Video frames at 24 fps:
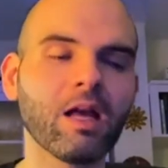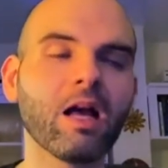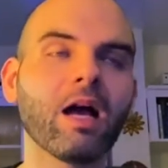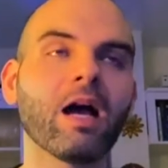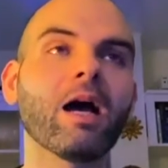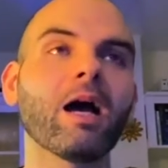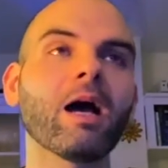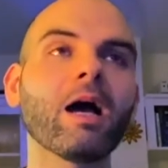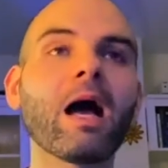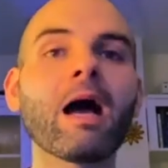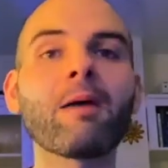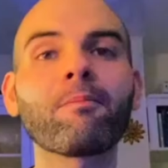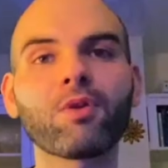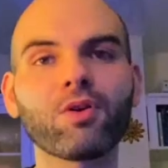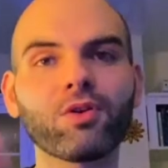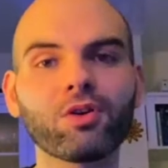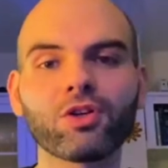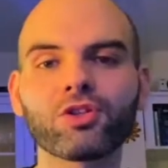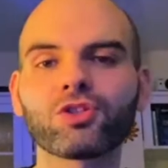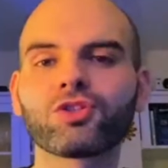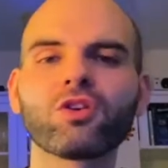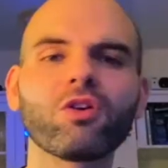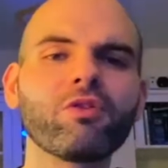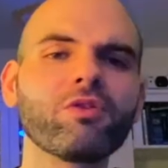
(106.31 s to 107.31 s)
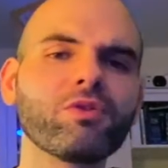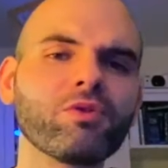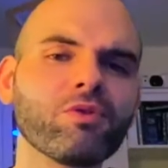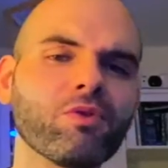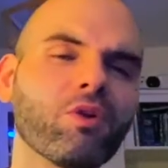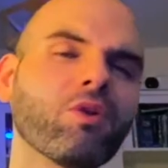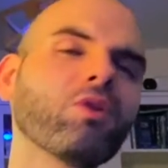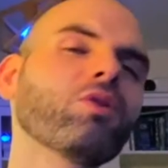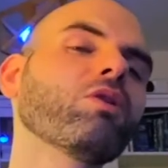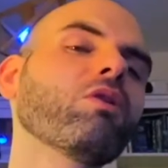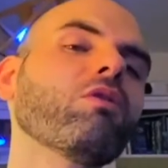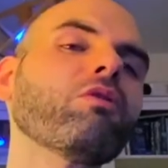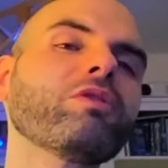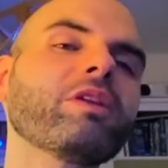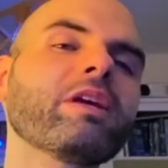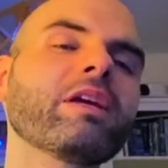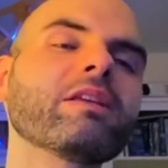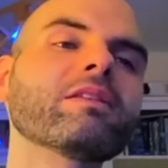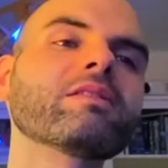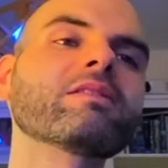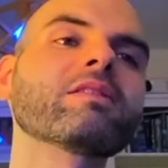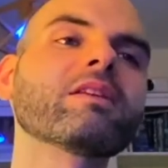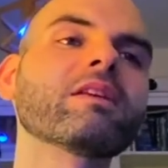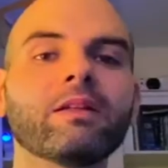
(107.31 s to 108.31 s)
I'm gonna show you all of
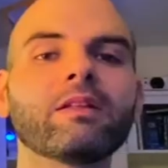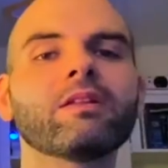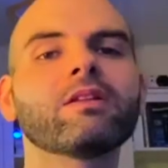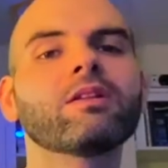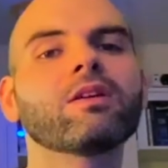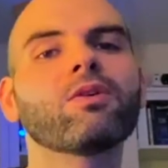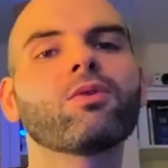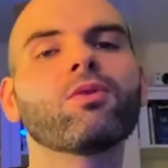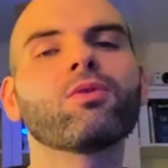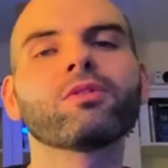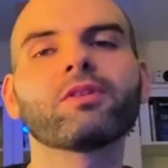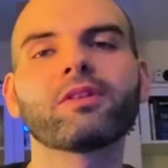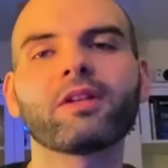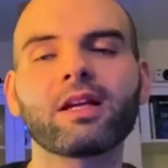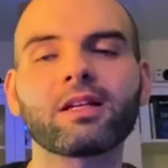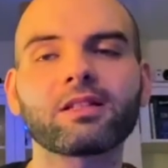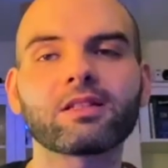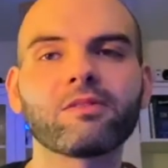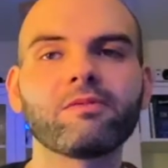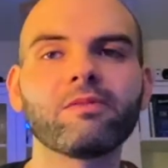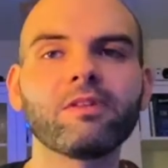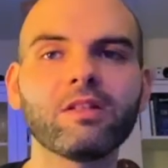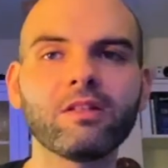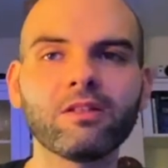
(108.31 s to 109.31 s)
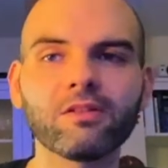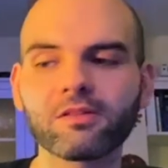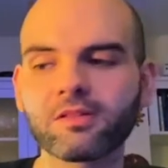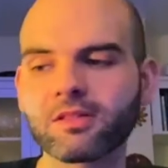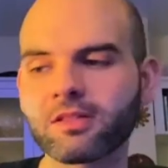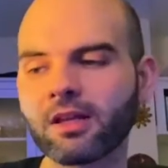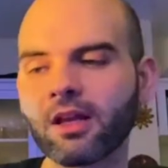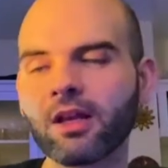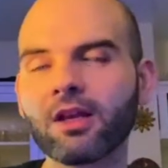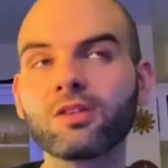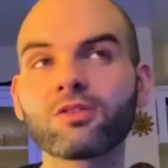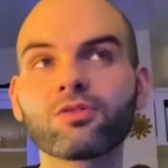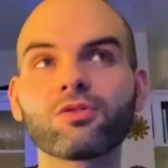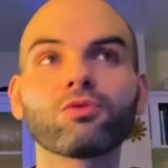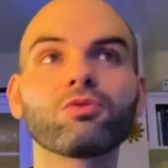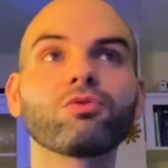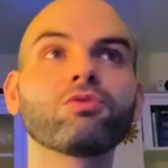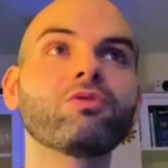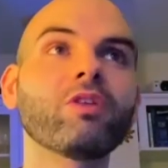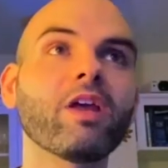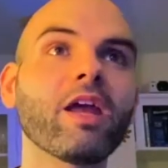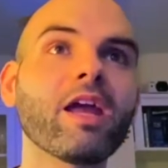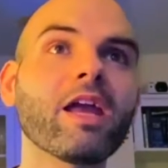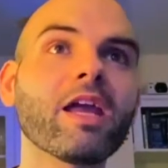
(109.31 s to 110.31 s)
these in all the next videos. So
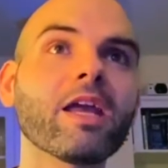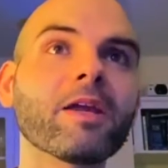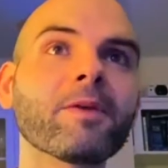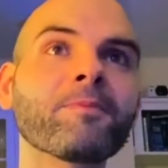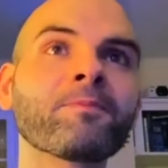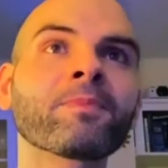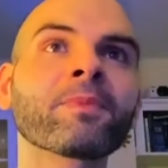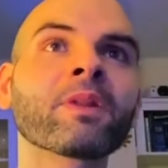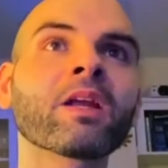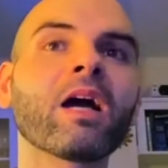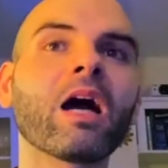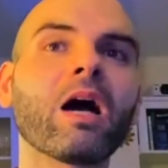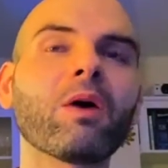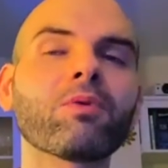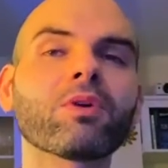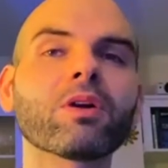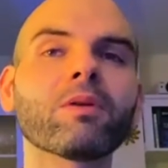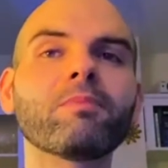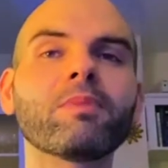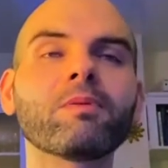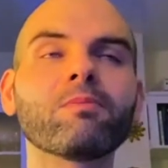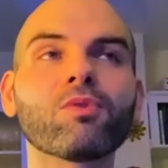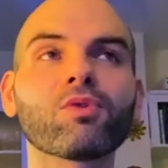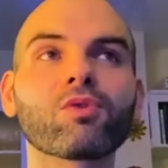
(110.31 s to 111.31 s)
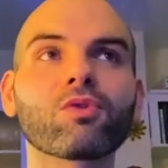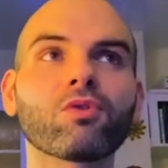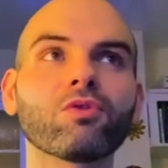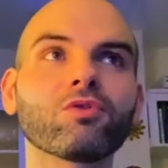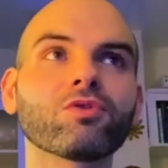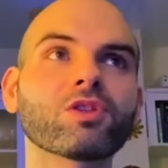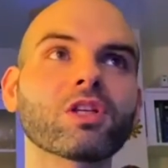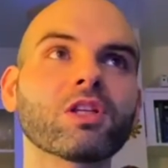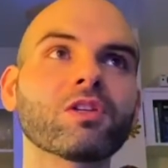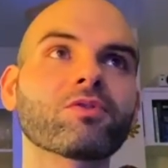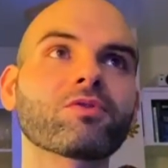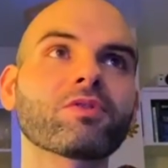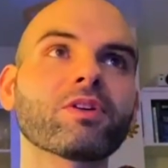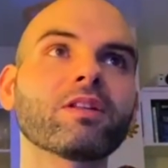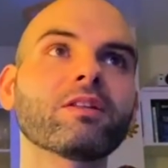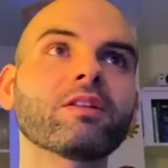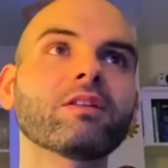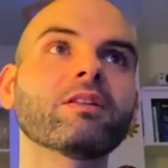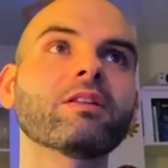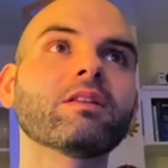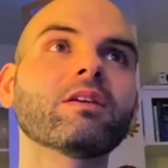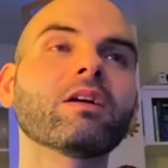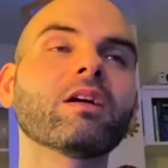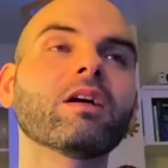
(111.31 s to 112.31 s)
today I want to be more
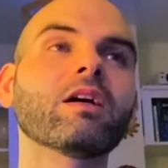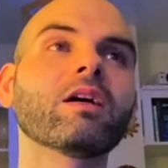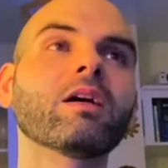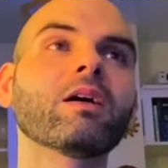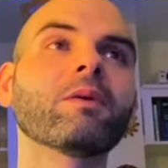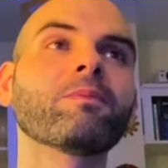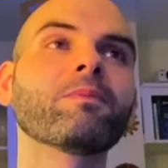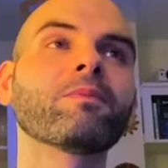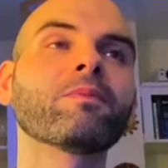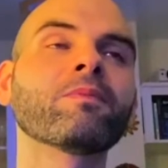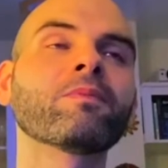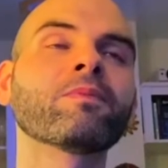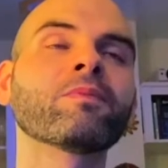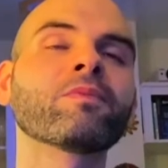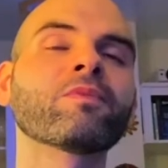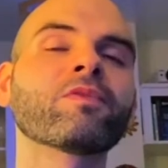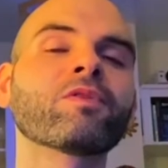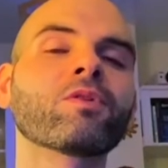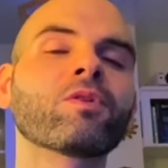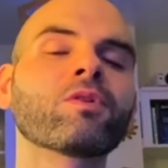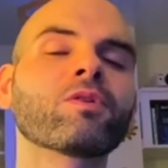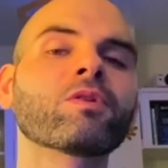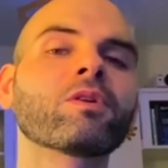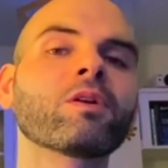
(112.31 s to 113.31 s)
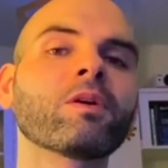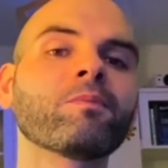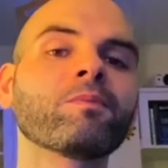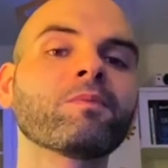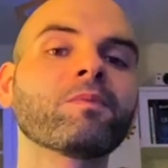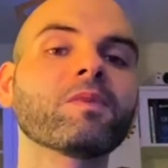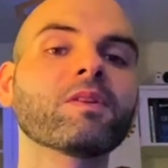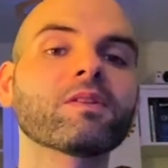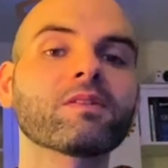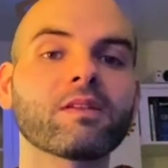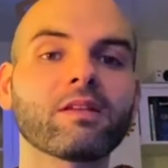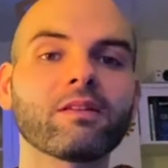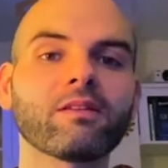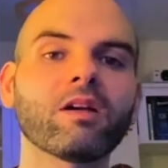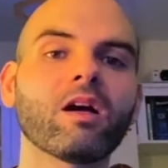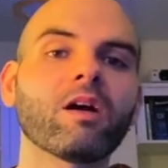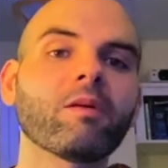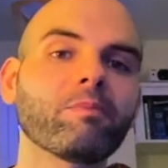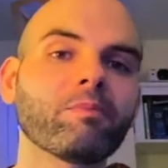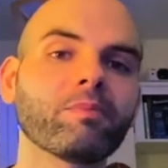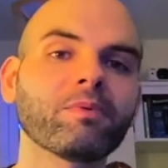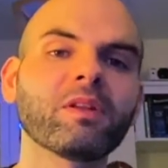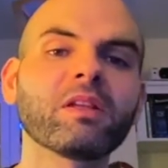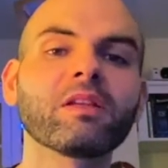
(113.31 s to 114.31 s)
concentrated for the
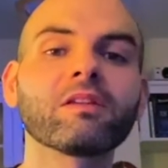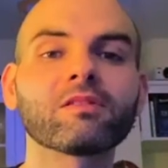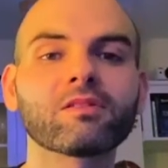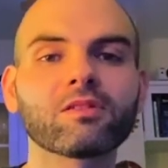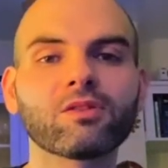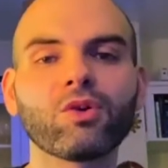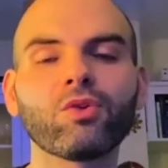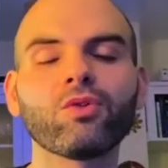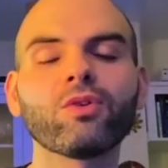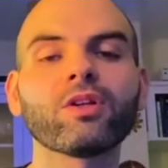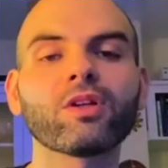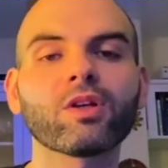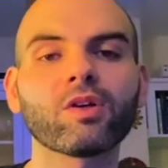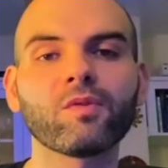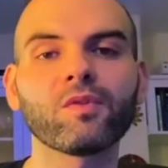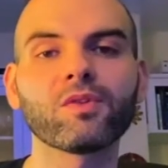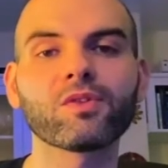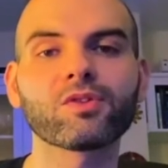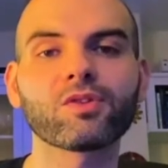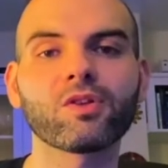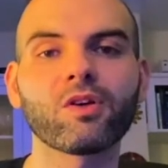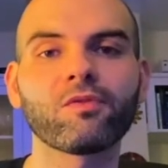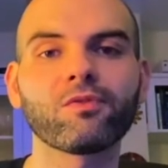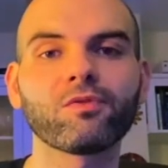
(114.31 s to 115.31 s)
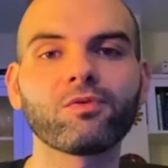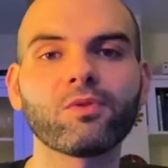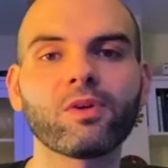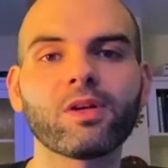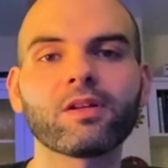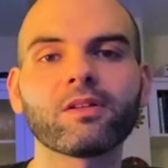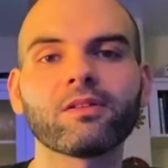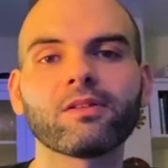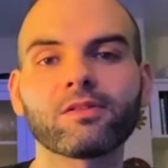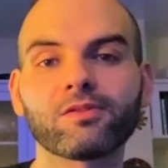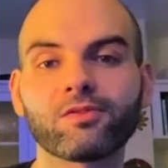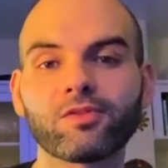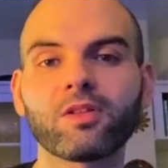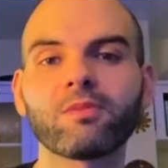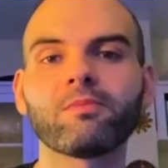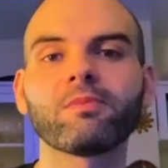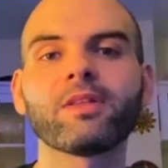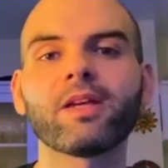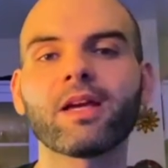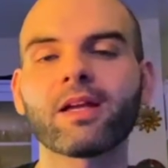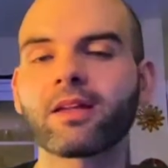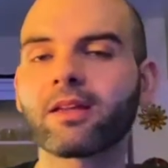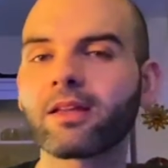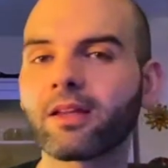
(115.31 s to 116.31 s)
setup, the installing of the software, the Stream
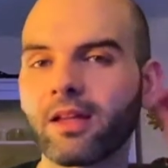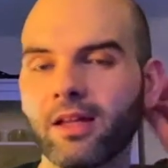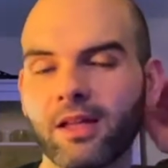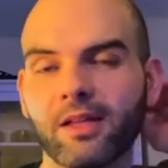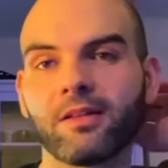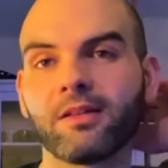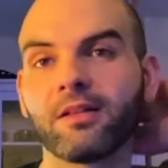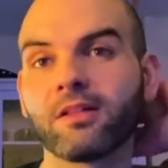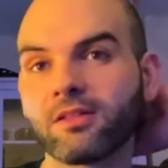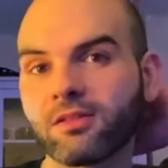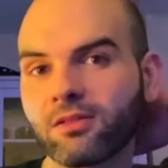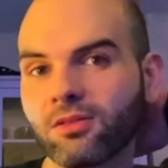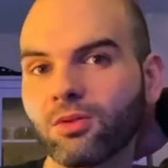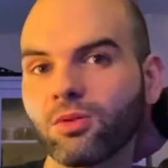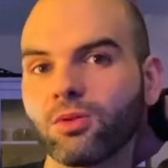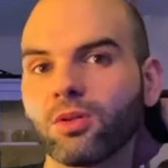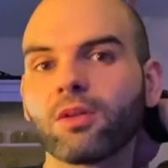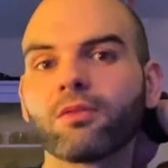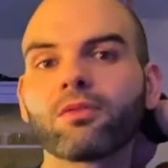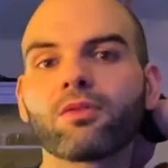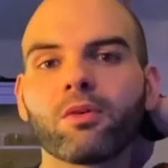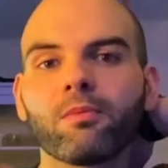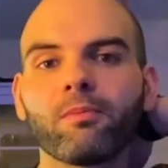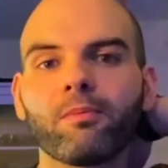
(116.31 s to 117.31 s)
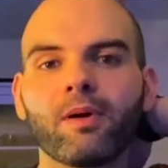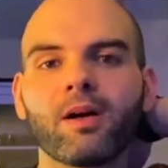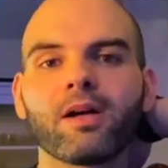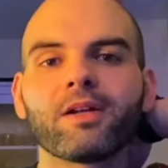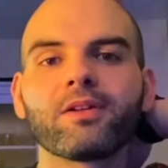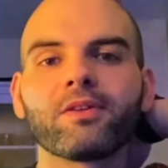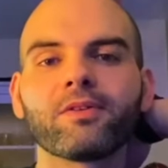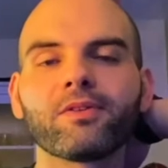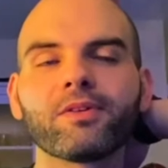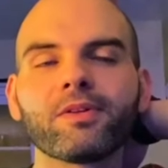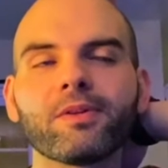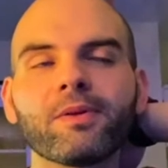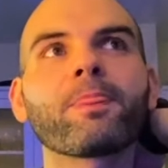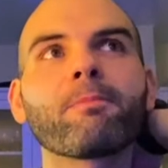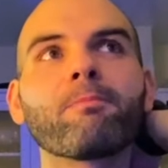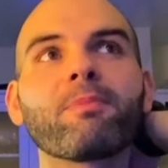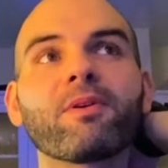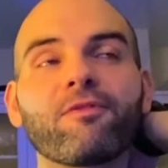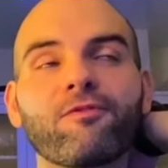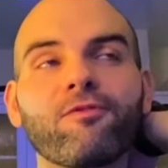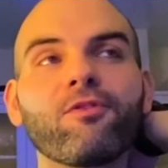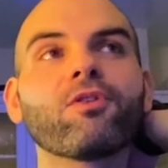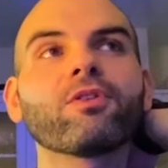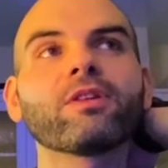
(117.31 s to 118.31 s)
Deck, and the install of Companion.
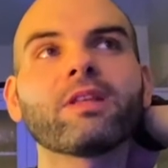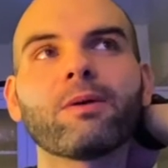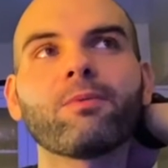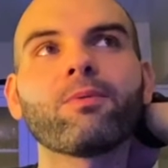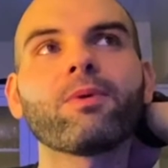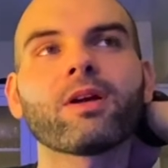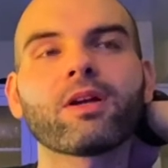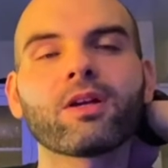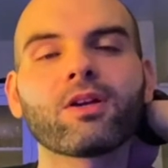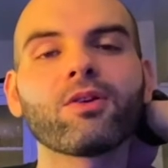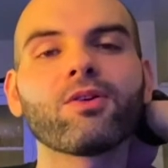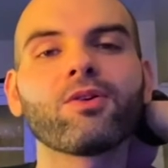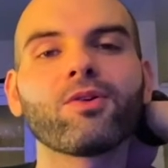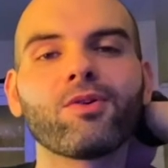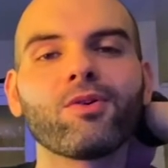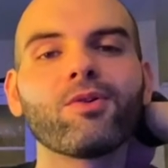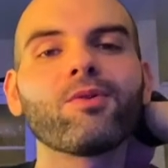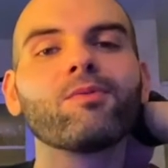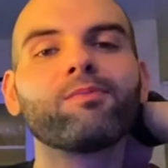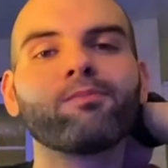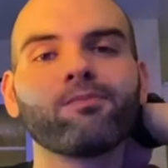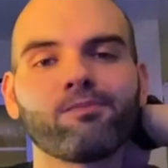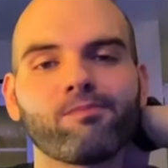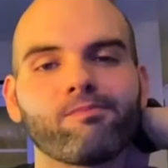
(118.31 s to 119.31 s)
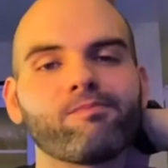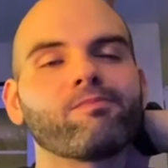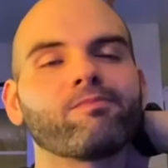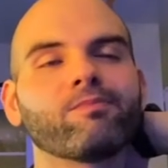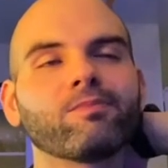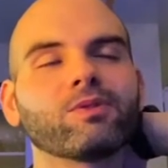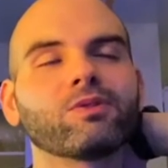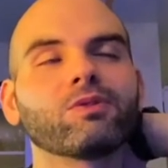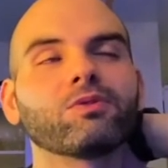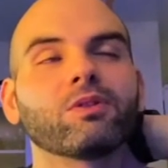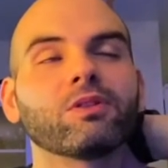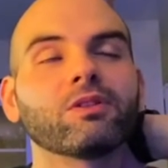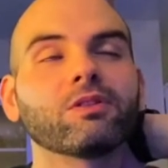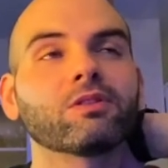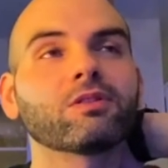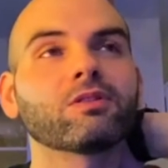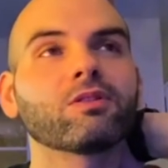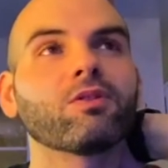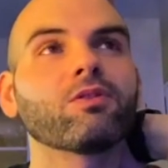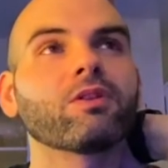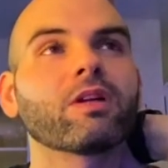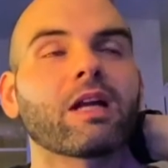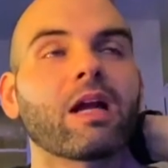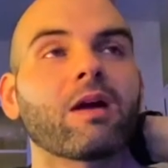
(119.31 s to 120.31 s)
Before that we go to the
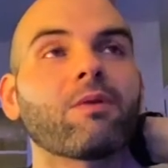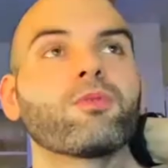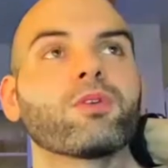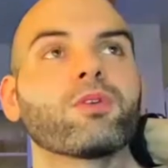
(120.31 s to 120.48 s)
installer, I